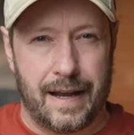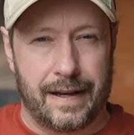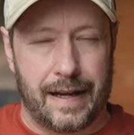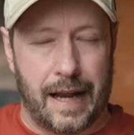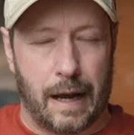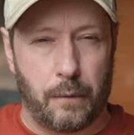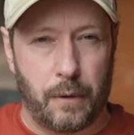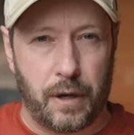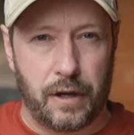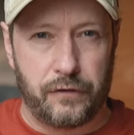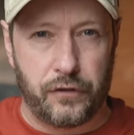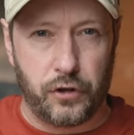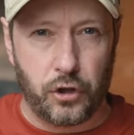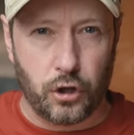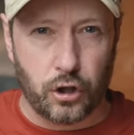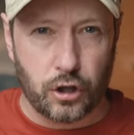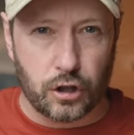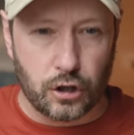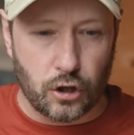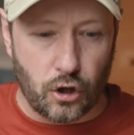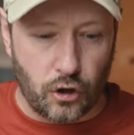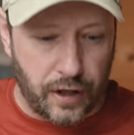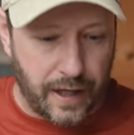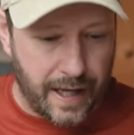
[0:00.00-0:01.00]
Now, if you're
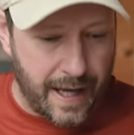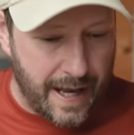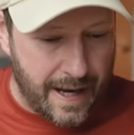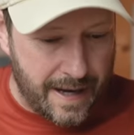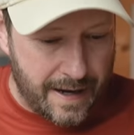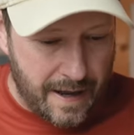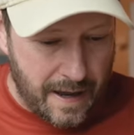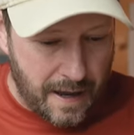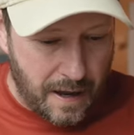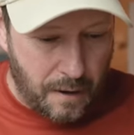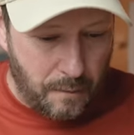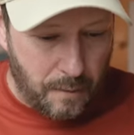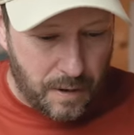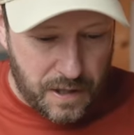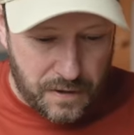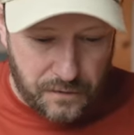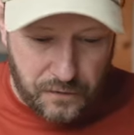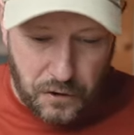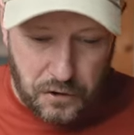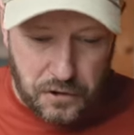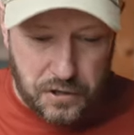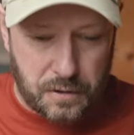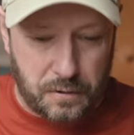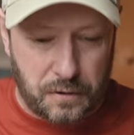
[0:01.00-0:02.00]
looking, when you've
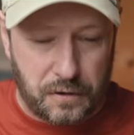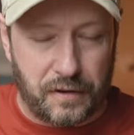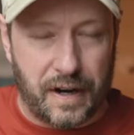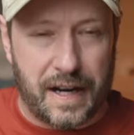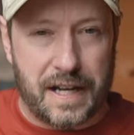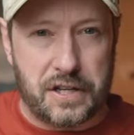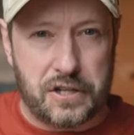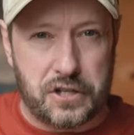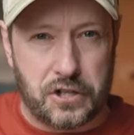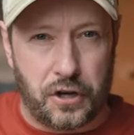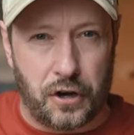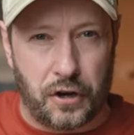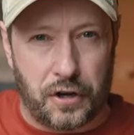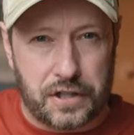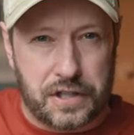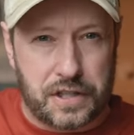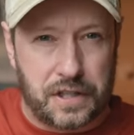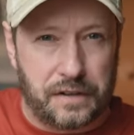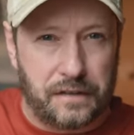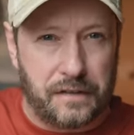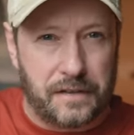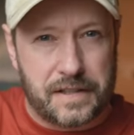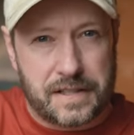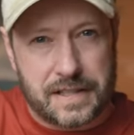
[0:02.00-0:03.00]
got some great shots
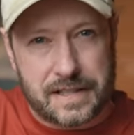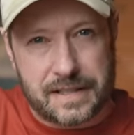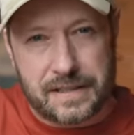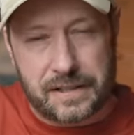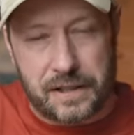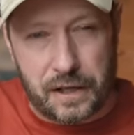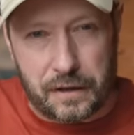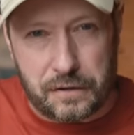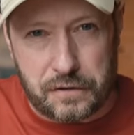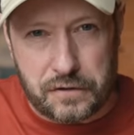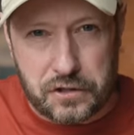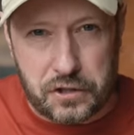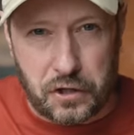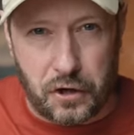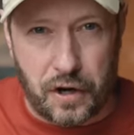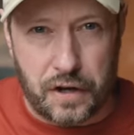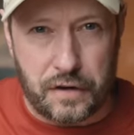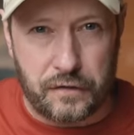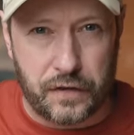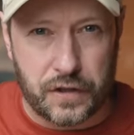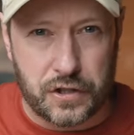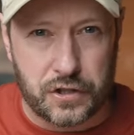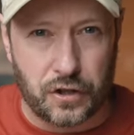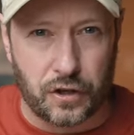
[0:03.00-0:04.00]
and you
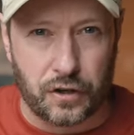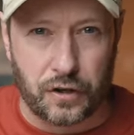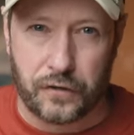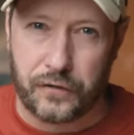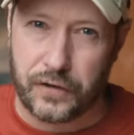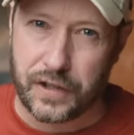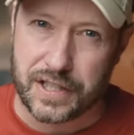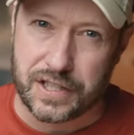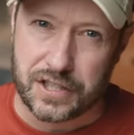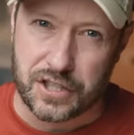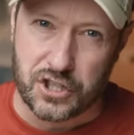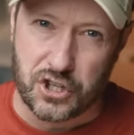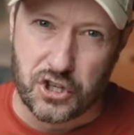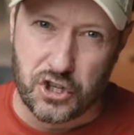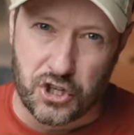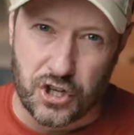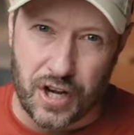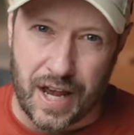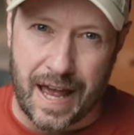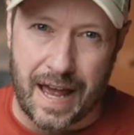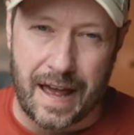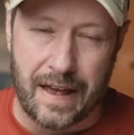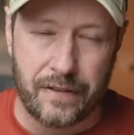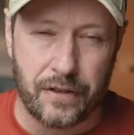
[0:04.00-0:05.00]
started photography, to
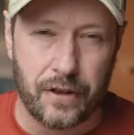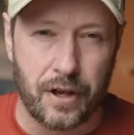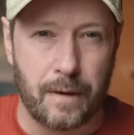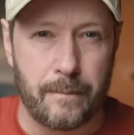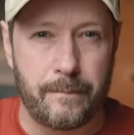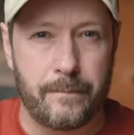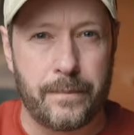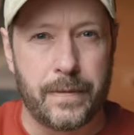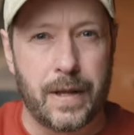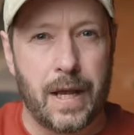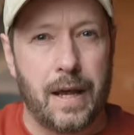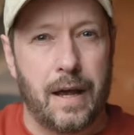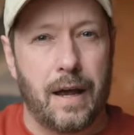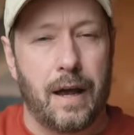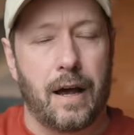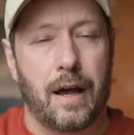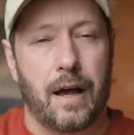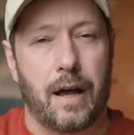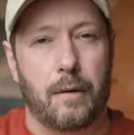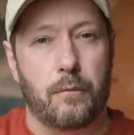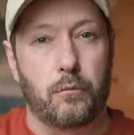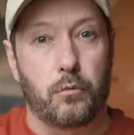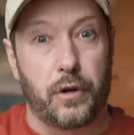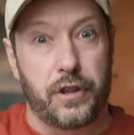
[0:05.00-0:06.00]
share them
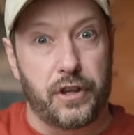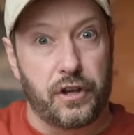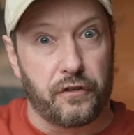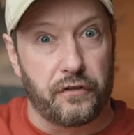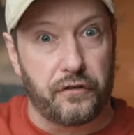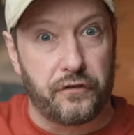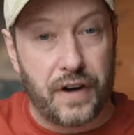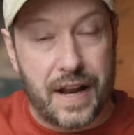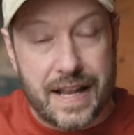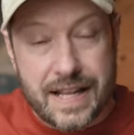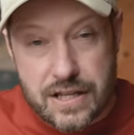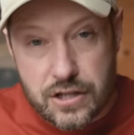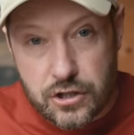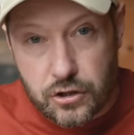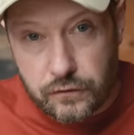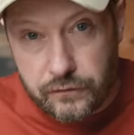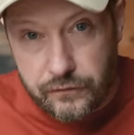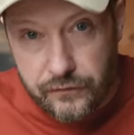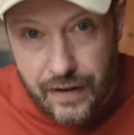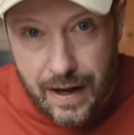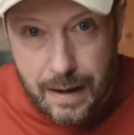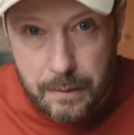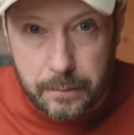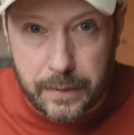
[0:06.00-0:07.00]
with your friends
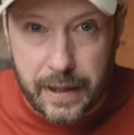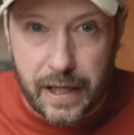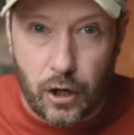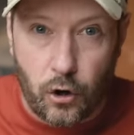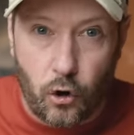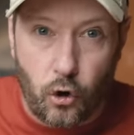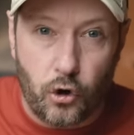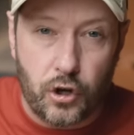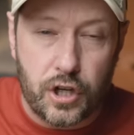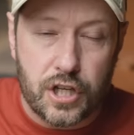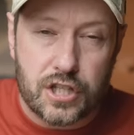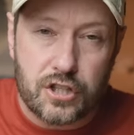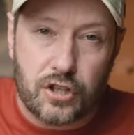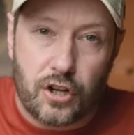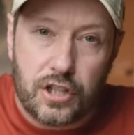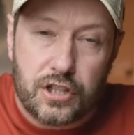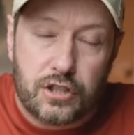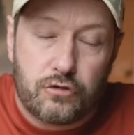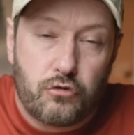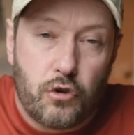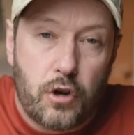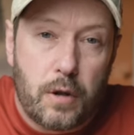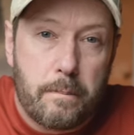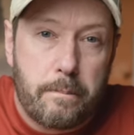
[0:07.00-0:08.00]
and family, or you're starting
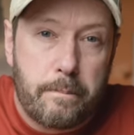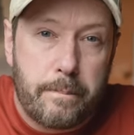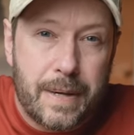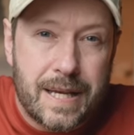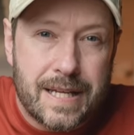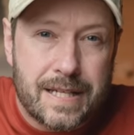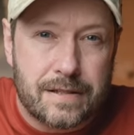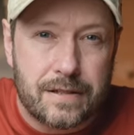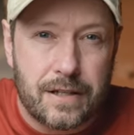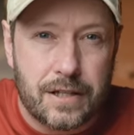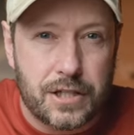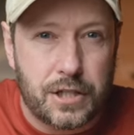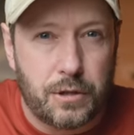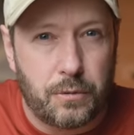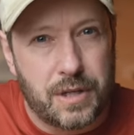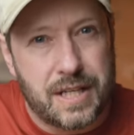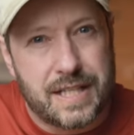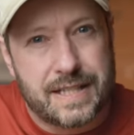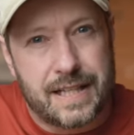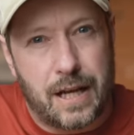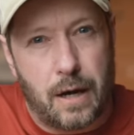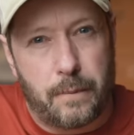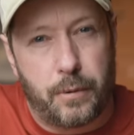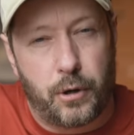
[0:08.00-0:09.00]
to run a business, you want
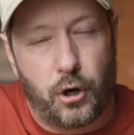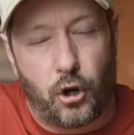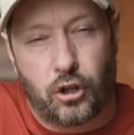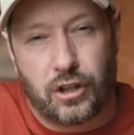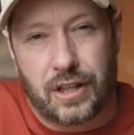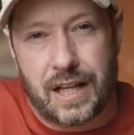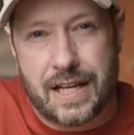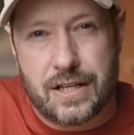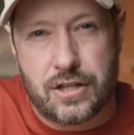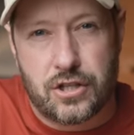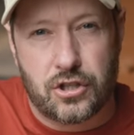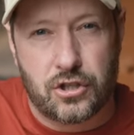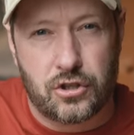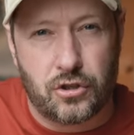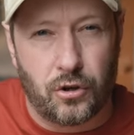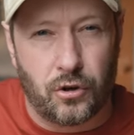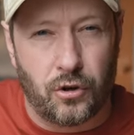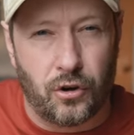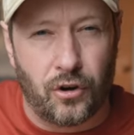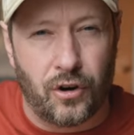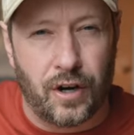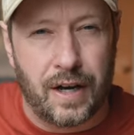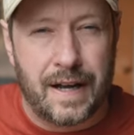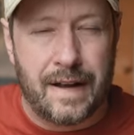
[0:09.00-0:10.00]
to set up an online
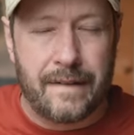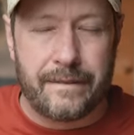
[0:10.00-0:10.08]
store,